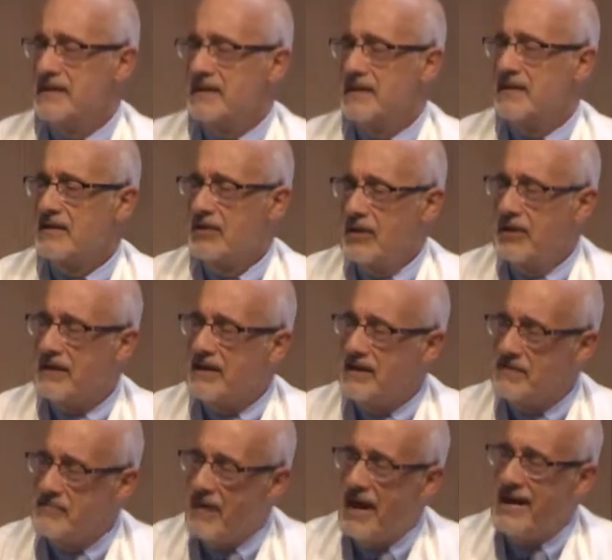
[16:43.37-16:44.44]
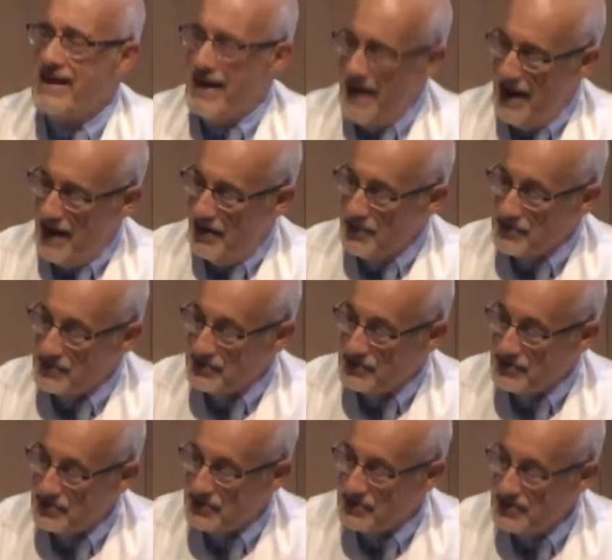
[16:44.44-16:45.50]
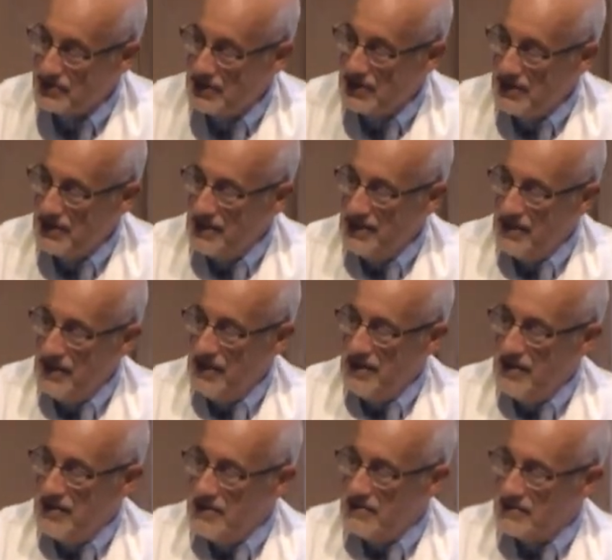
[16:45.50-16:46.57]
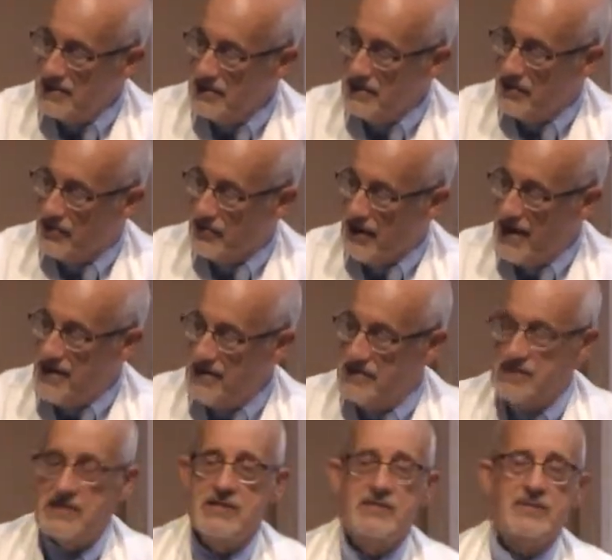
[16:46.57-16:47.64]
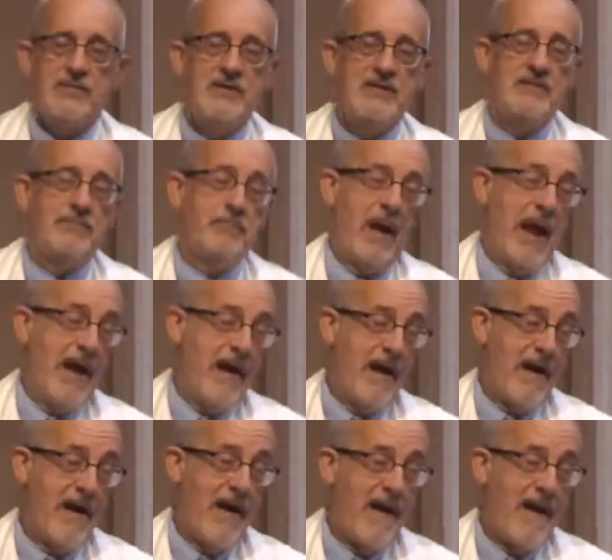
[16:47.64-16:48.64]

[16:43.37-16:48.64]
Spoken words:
"Look at my house. It is in great disrepair.